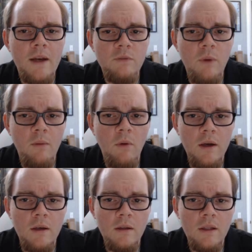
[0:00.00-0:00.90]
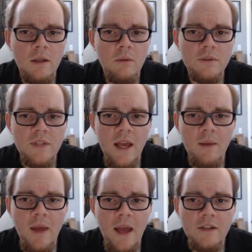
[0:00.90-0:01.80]
minus y1 equals
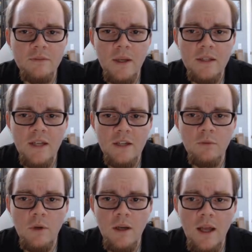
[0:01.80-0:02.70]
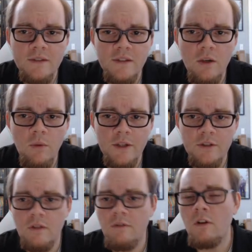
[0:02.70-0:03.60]
mx minus x1 as the
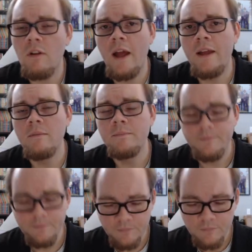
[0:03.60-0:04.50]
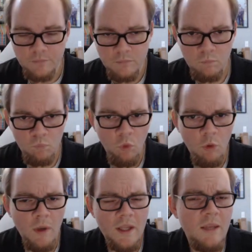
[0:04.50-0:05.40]
equation of our line.
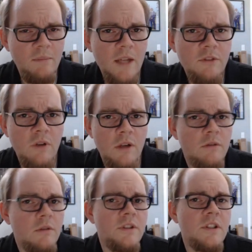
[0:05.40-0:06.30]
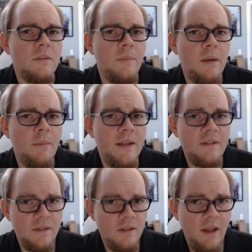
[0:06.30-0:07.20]
We want to keep that structure just because it
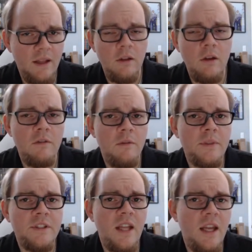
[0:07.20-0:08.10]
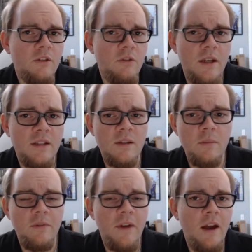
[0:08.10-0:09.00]
minimizes the likelihood of a mistake trying to
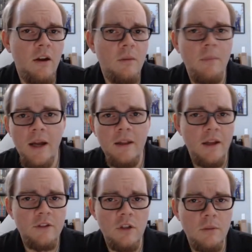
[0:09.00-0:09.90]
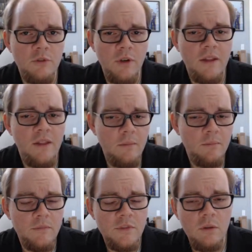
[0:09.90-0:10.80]
simplify or combine like terms or anything.
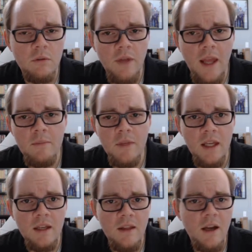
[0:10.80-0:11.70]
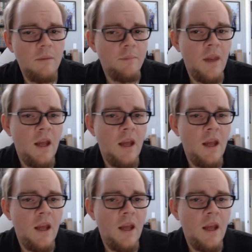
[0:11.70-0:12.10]
So we'll aim to get it there.